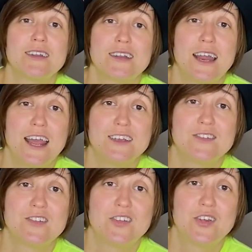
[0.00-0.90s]

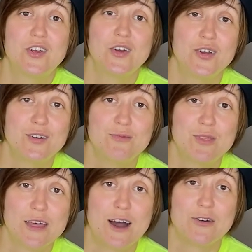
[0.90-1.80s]
taste good
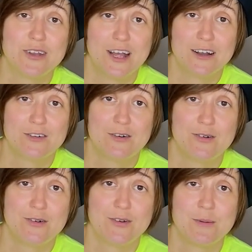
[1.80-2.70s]
without
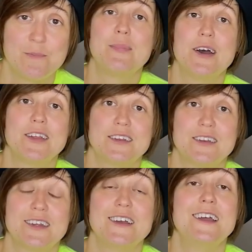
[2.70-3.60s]
alcohol, but
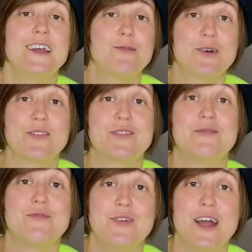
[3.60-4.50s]
it
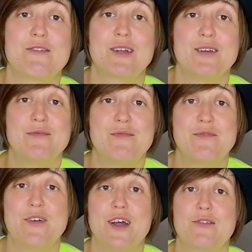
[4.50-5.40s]
was very,
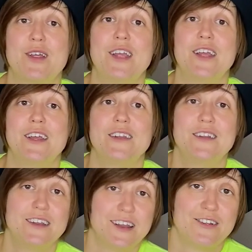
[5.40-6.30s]
very
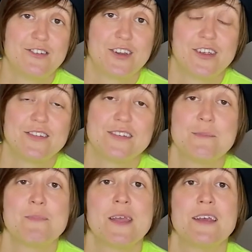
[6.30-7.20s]
delicious.
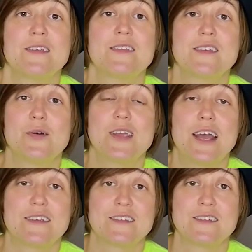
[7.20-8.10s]
So
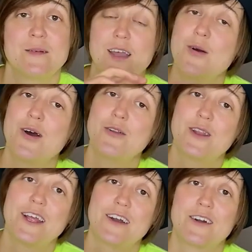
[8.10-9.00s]
yes, go out
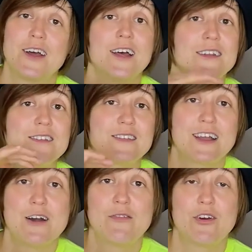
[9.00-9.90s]
there,
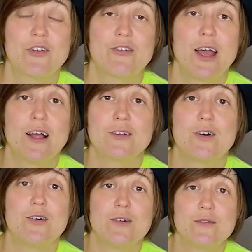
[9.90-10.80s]
discover your
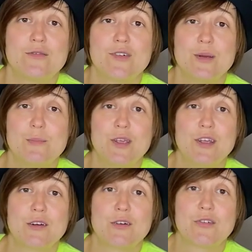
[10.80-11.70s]
alcohol-free
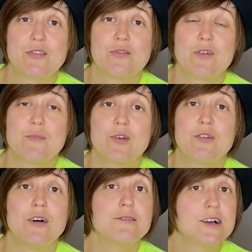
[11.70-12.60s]
beers from your
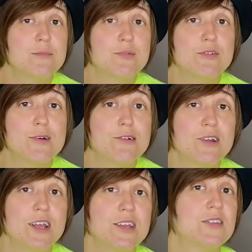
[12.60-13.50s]
local
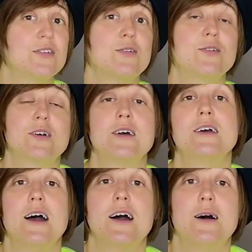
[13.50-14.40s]
breweries, or
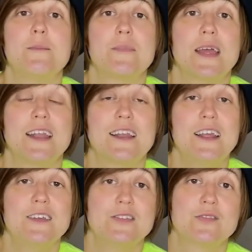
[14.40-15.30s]
at
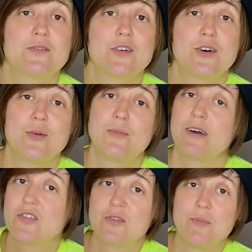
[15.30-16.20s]
least from
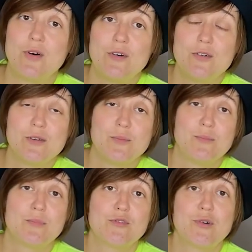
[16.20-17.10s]
small
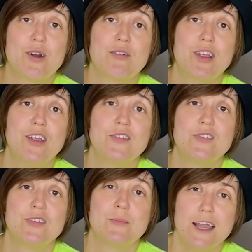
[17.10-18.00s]

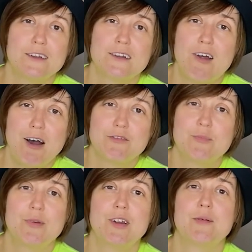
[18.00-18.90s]
breweries and craft
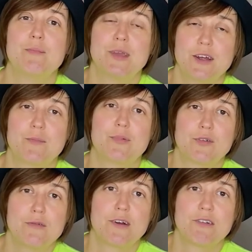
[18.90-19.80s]
beer
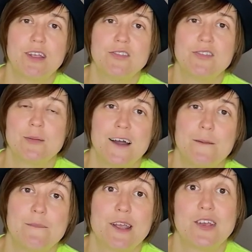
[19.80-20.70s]
breweries,
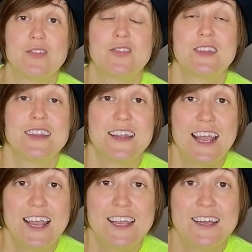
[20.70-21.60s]
because
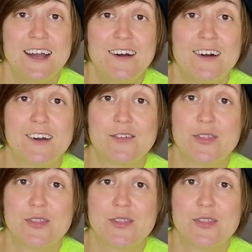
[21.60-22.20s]
they are